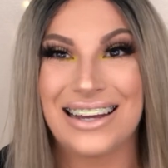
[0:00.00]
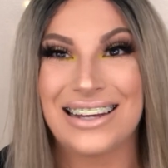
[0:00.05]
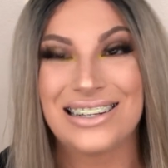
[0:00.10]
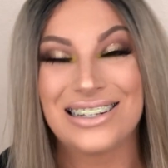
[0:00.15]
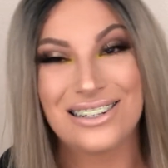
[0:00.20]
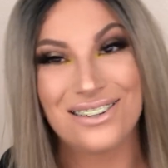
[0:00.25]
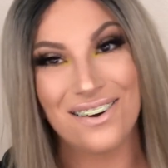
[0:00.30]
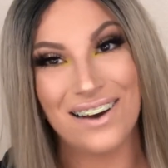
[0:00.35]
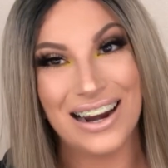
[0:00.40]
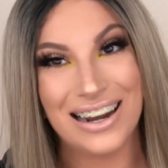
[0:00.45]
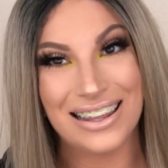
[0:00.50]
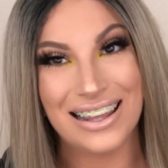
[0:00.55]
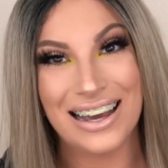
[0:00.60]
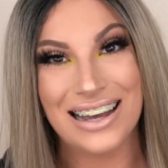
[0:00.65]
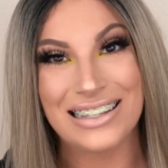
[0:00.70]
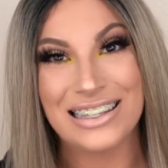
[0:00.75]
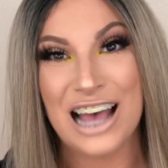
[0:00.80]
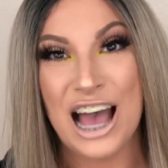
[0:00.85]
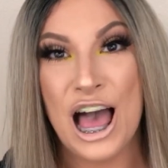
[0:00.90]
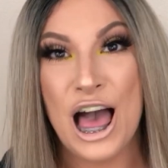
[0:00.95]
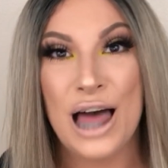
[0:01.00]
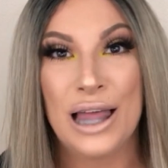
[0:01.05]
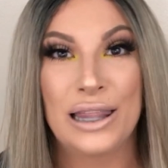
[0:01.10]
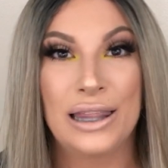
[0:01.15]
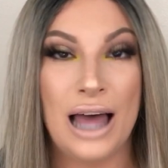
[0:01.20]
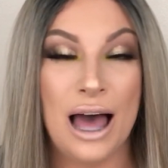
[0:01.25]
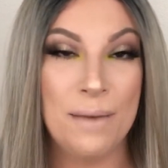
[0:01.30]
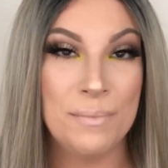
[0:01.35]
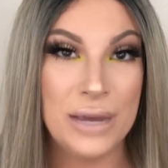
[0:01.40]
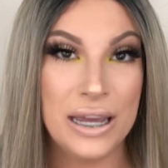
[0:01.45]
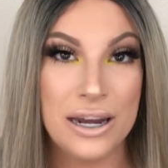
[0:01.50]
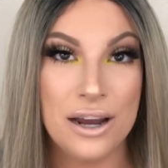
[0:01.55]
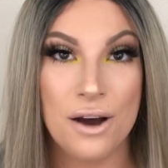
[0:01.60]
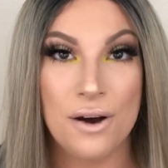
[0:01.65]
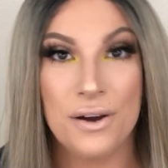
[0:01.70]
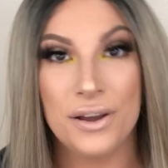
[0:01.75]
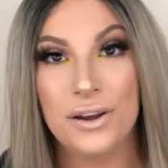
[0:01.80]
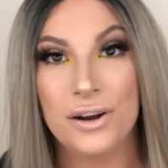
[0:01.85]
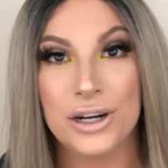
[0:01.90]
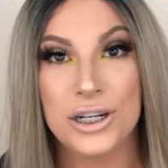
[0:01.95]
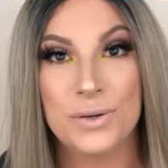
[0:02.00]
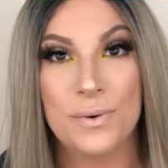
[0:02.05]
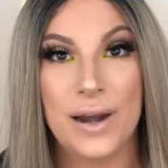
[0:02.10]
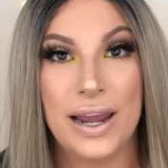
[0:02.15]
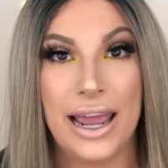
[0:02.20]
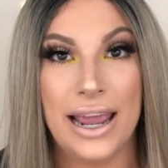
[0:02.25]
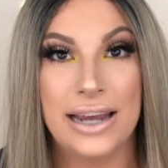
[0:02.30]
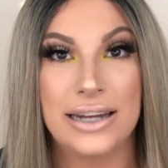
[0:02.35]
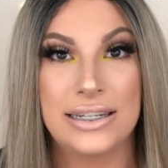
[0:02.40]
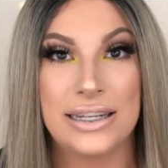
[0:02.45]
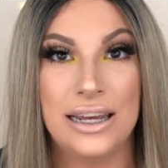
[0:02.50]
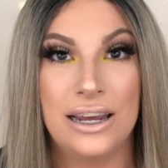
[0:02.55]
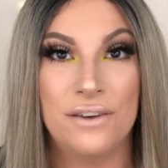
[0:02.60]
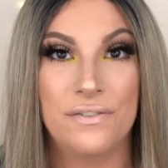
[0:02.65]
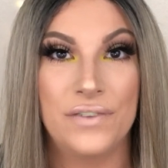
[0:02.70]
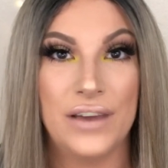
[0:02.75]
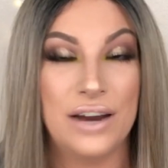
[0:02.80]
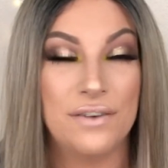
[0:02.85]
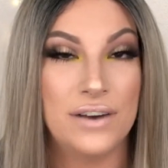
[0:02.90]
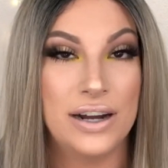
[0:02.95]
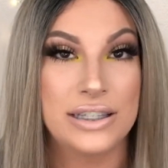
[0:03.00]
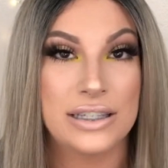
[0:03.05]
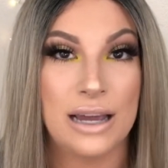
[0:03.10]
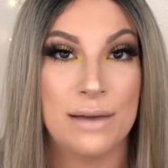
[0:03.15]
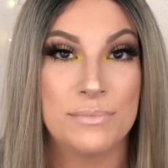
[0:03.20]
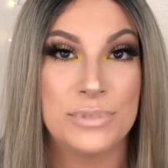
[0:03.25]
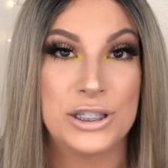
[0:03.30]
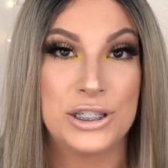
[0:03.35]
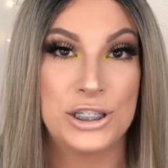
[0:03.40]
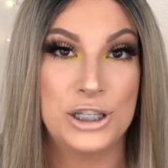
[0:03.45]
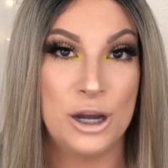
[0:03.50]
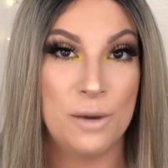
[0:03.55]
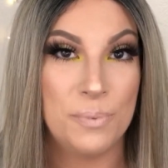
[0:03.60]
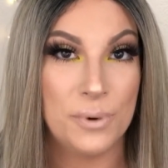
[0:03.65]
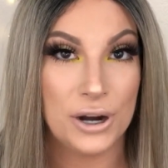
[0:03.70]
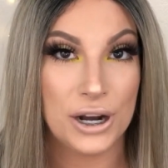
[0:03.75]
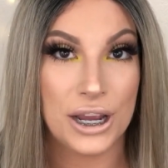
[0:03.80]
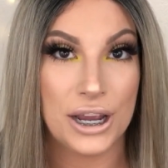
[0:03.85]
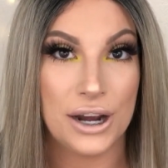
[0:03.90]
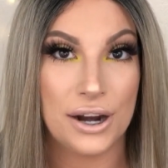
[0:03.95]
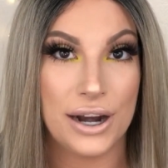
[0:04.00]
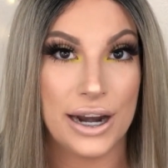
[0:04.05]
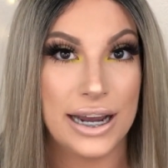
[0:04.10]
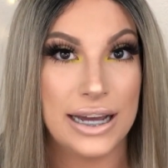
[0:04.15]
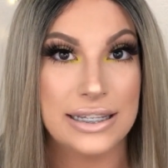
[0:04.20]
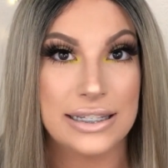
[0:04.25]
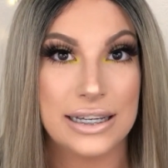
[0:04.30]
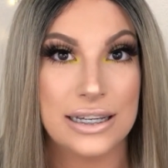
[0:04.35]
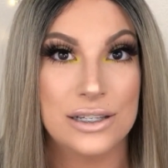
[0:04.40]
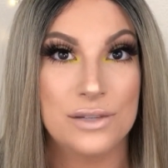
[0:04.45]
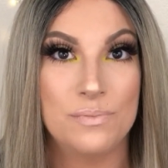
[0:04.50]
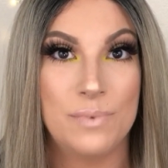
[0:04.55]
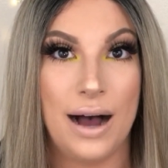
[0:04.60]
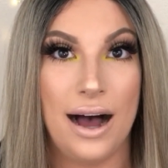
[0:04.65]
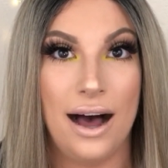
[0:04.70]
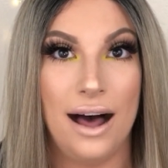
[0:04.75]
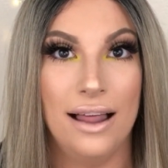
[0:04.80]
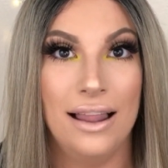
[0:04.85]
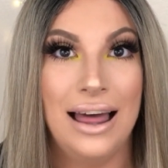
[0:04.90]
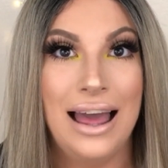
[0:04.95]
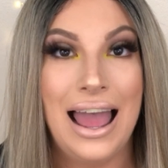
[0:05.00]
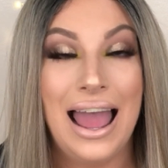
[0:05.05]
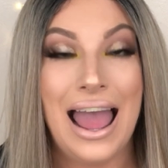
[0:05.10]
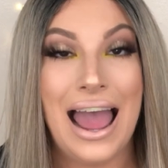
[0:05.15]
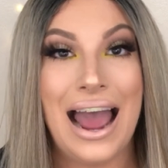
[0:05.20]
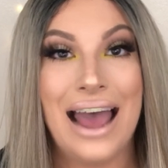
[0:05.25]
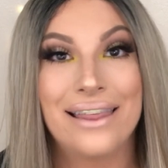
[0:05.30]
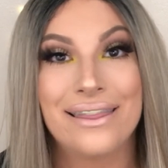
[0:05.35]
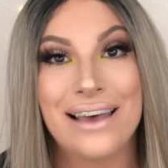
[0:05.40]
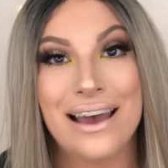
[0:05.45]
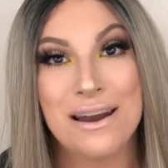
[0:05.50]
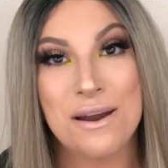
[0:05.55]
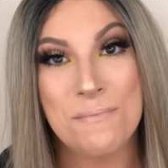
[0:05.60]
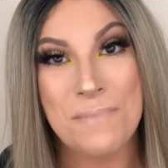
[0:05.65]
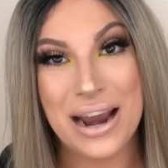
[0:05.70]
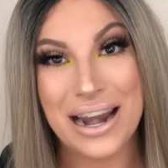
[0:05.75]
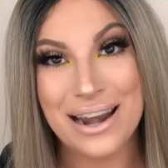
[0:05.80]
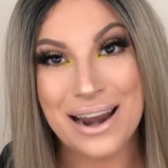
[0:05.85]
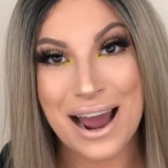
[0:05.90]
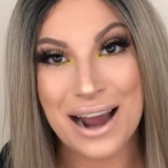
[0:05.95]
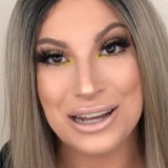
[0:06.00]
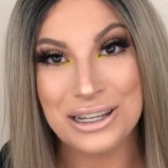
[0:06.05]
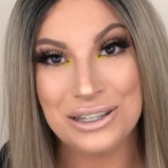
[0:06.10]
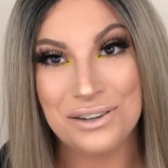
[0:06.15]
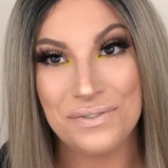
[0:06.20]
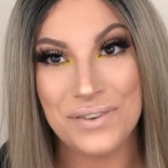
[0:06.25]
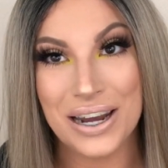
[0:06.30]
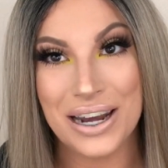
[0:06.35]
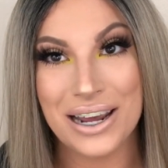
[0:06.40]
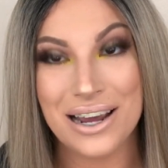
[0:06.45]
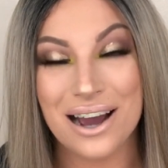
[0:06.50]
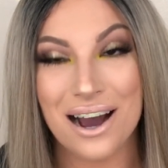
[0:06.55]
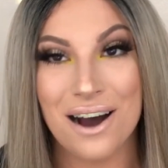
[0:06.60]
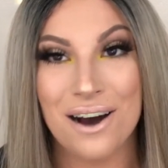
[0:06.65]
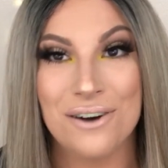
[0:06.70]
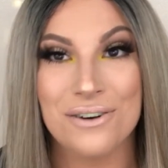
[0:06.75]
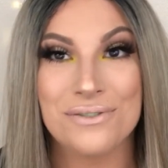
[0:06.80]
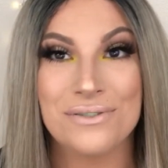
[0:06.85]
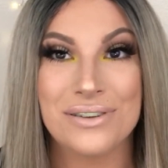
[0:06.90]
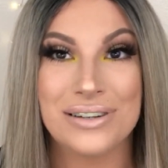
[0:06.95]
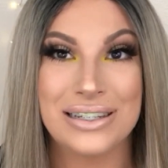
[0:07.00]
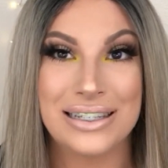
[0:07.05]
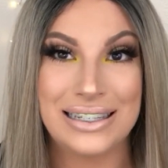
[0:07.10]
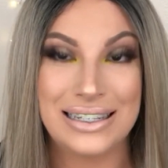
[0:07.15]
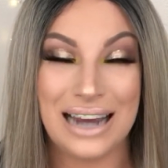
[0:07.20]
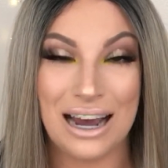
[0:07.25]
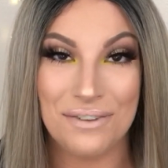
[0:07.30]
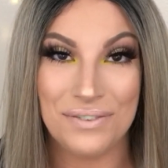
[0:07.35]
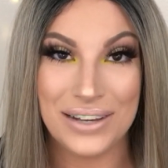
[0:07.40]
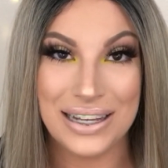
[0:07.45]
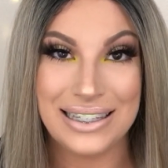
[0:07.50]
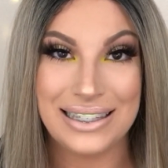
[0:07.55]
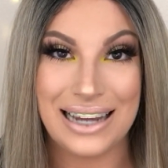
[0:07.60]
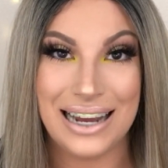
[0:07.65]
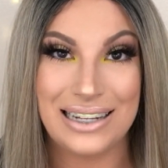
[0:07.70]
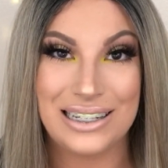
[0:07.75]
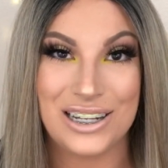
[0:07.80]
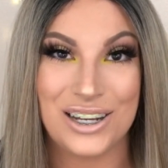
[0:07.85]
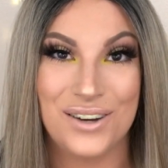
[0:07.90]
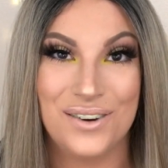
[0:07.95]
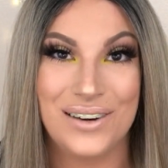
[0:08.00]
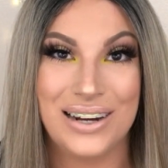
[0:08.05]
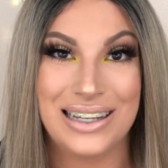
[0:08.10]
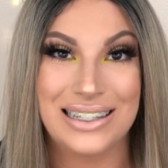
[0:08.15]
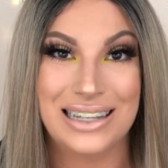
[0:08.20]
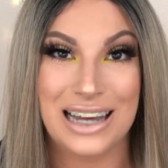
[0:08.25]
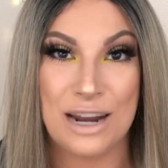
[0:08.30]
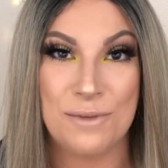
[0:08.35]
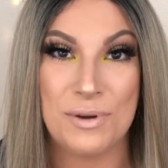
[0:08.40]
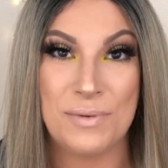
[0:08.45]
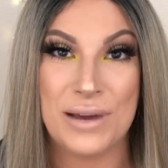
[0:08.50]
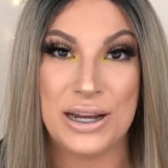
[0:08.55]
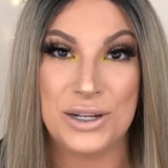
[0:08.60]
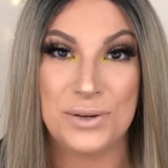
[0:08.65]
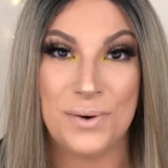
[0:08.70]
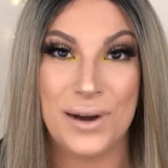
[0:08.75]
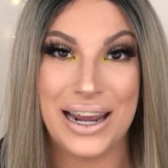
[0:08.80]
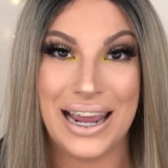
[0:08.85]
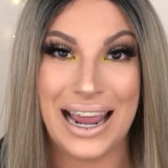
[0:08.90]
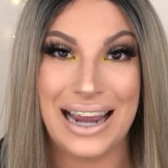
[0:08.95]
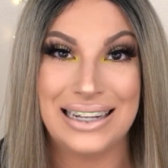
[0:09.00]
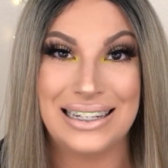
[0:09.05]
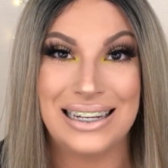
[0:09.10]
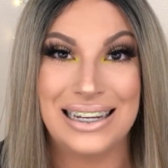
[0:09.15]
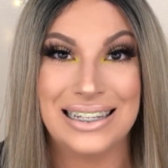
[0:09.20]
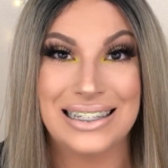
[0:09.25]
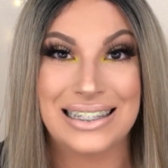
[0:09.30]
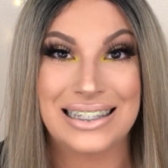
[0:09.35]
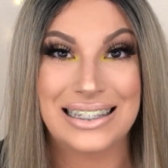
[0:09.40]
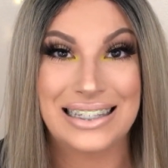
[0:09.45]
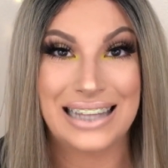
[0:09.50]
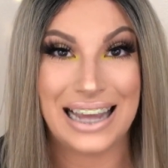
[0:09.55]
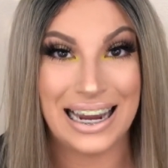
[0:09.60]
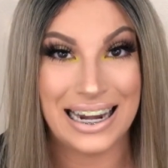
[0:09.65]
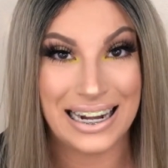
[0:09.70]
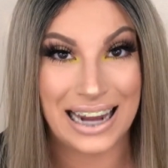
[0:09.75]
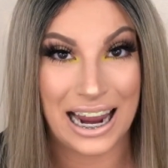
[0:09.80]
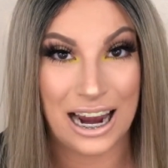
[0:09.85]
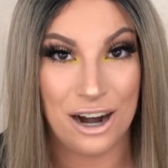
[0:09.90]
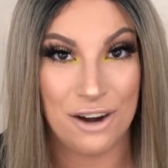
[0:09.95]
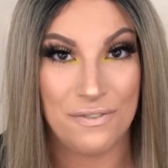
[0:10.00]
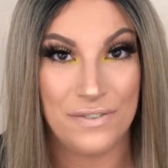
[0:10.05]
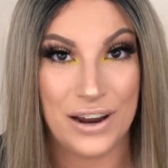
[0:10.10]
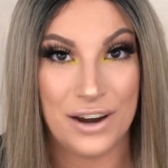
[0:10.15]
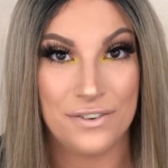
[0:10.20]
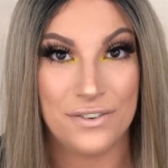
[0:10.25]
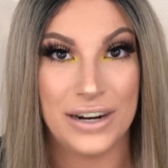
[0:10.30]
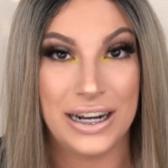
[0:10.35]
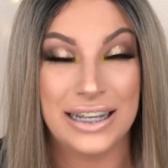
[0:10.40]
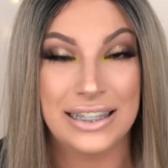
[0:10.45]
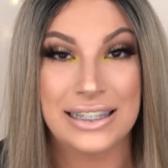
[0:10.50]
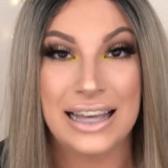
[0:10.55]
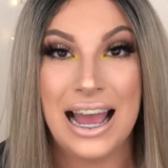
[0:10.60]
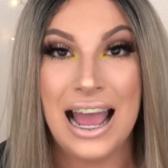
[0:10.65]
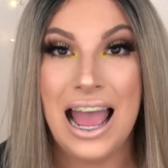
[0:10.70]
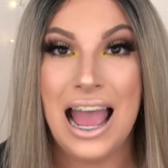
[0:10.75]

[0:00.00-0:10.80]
enjoyed this. Let me know your 2018 favorites. I'm super curious as well. And then my next video, definitely stay tuned, is gonna be my 2018 skincare favorites.